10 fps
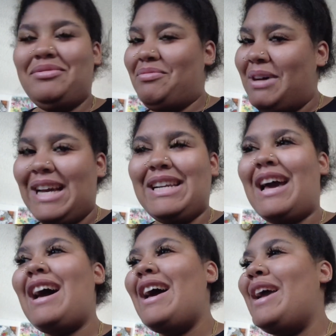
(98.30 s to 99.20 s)
Why
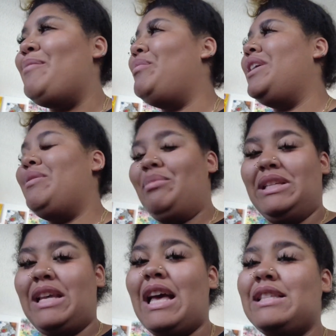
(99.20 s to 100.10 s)
not? But
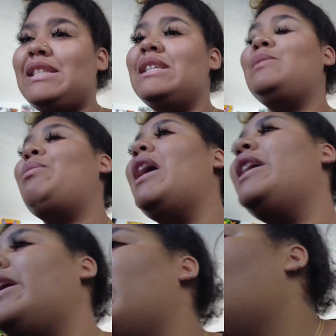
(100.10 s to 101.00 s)
besides this
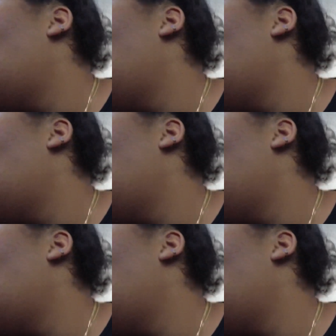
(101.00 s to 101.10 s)
painting.